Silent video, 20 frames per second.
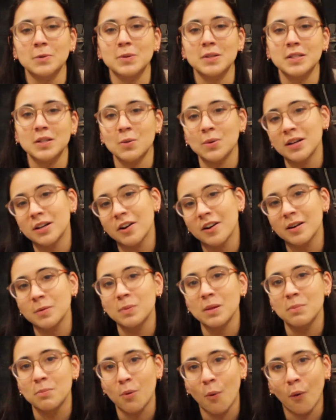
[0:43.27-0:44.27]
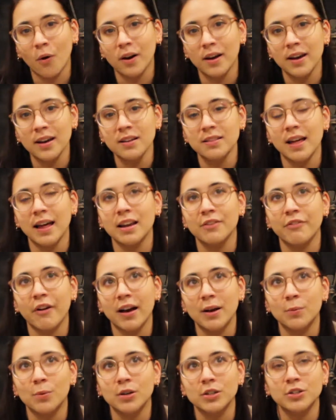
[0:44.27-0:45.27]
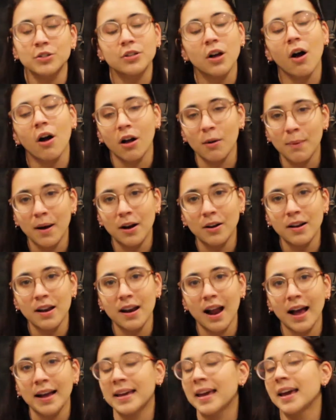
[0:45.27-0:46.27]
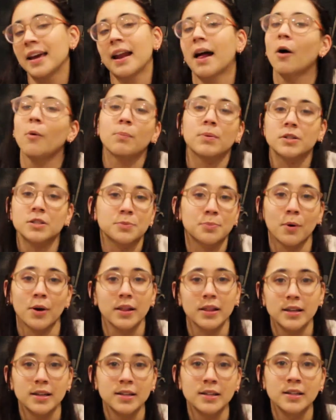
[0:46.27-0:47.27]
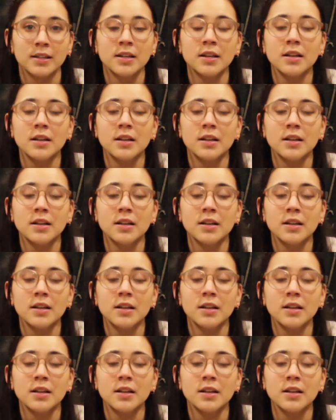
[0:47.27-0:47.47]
was so incredibly boring that if I were to talk about it, I can't help but spoil it.